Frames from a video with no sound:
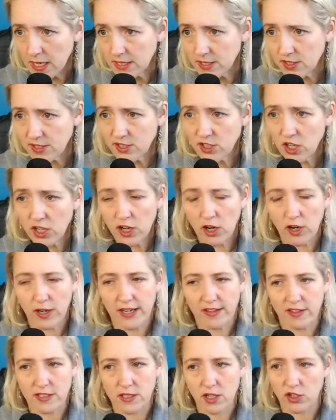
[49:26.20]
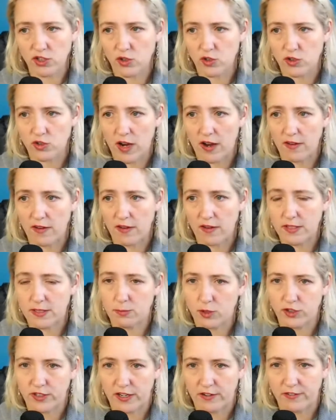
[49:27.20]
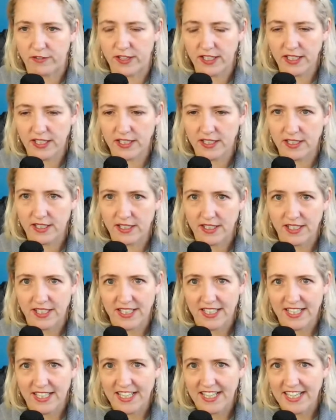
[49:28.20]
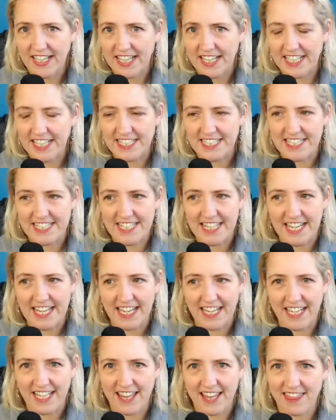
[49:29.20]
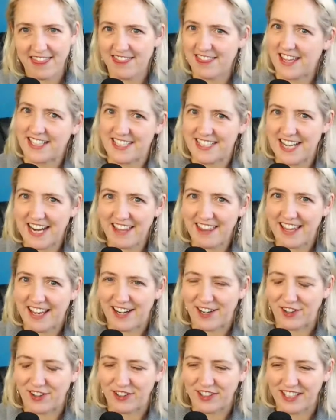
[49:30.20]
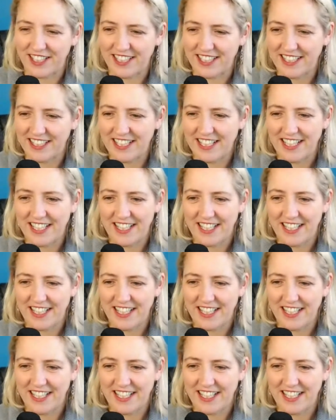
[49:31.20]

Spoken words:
So it's not only that social drives more traffic, it's that they stay there longer,